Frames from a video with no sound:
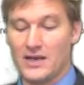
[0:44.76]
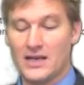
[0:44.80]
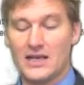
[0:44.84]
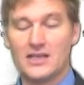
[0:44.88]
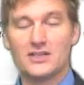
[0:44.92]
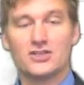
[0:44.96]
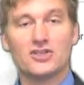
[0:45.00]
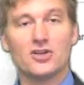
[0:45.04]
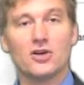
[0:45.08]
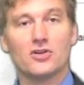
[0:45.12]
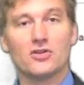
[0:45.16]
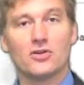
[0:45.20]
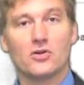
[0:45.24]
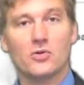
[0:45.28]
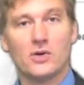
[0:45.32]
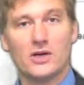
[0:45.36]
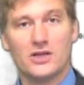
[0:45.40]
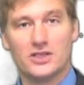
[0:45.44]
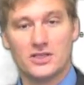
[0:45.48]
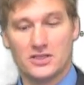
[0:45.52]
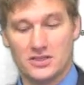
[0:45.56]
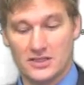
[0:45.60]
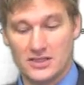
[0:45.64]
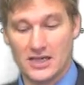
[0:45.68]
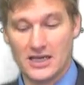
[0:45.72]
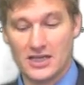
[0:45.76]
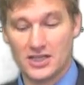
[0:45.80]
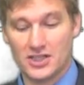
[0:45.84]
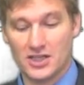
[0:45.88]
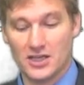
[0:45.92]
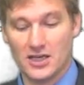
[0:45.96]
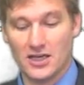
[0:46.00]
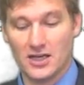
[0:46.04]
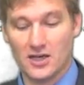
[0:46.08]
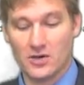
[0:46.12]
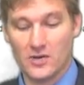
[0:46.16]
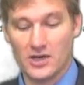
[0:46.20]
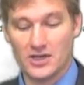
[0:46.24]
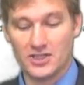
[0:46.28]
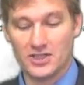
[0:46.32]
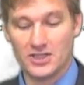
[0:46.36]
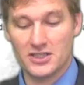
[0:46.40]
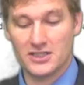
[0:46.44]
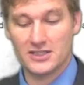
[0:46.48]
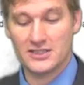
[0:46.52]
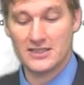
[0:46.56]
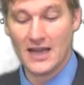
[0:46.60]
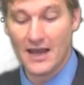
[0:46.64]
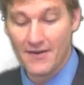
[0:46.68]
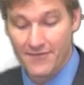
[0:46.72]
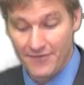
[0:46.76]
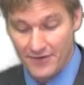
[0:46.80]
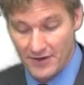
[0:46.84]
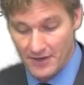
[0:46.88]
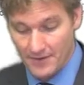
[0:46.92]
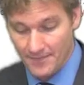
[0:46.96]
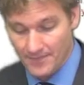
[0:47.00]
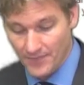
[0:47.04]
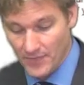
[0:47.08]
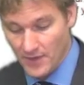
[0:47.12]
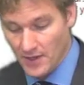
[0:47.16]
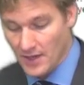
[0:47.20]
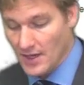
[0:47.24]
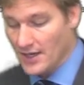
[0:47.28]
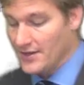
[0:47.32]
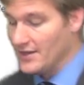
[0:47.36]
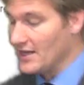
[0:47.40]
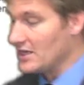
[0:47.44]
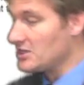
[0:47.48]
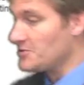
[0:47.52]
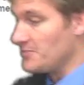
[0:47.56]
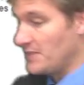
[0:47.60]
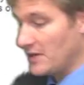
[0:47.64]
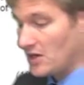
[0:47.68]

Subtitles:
minutes on question 7. That's